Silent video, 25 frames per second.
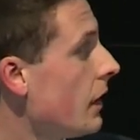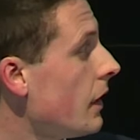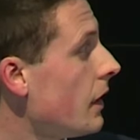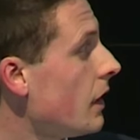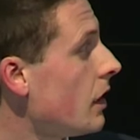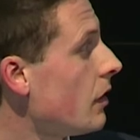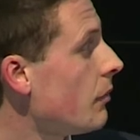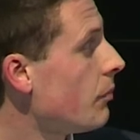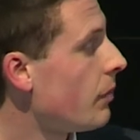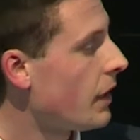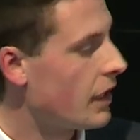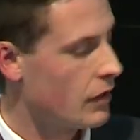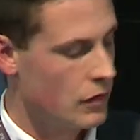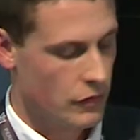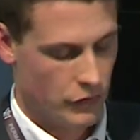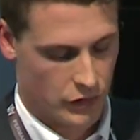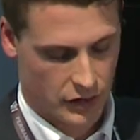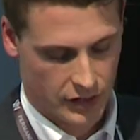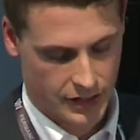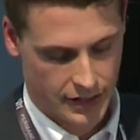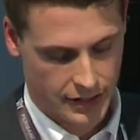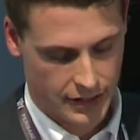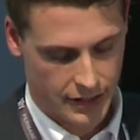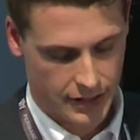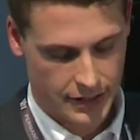uh,
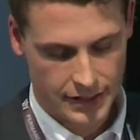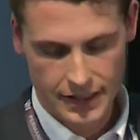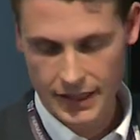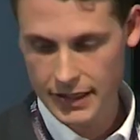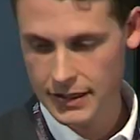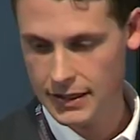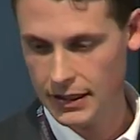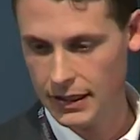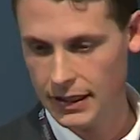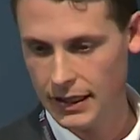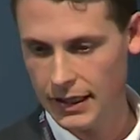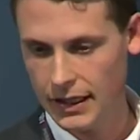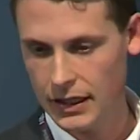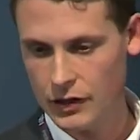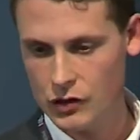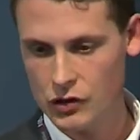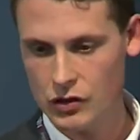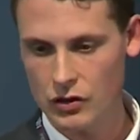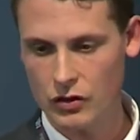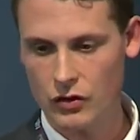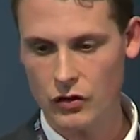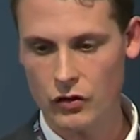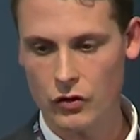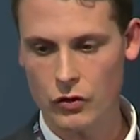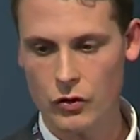biodiversity data
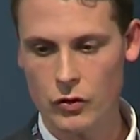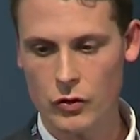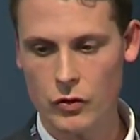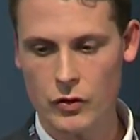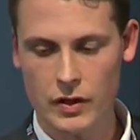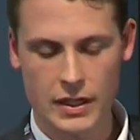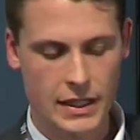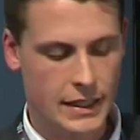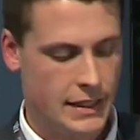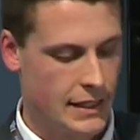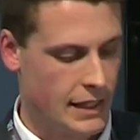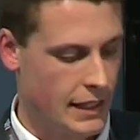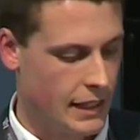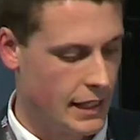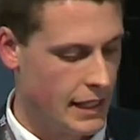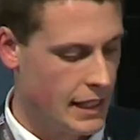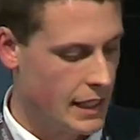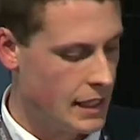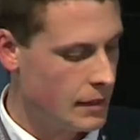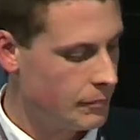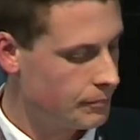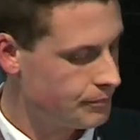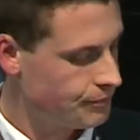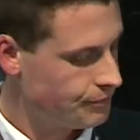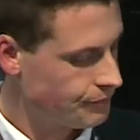collection through
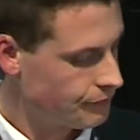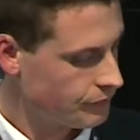eDNA.